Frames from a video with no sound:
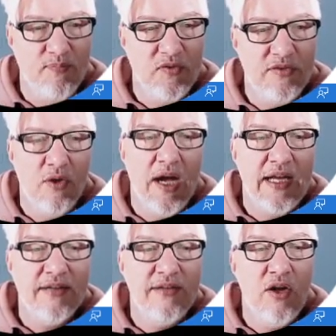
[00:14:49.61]
So I
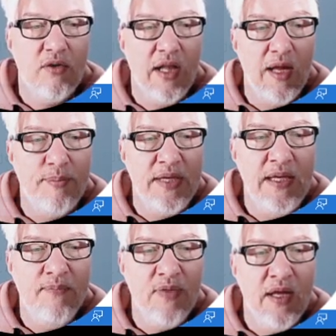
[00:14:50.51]
get the local IP,
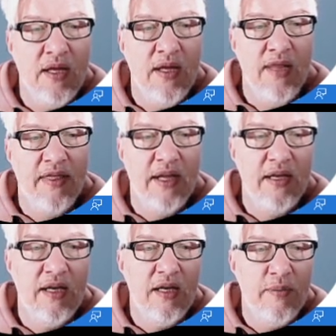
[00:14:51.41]
then a
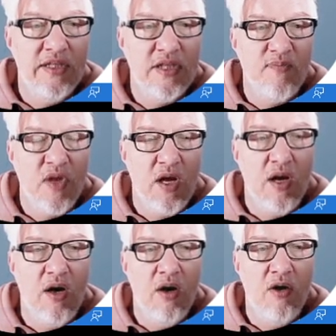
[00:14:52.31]
little bit
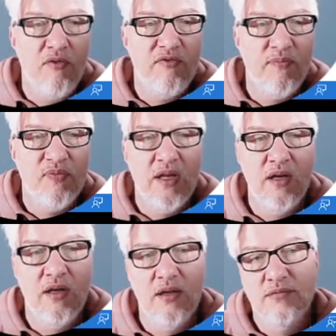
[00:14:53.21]
of
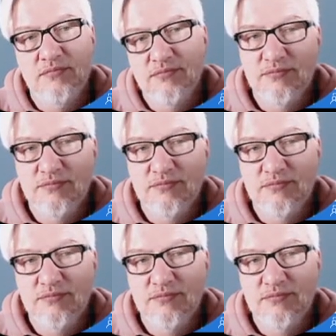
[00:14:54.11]
um,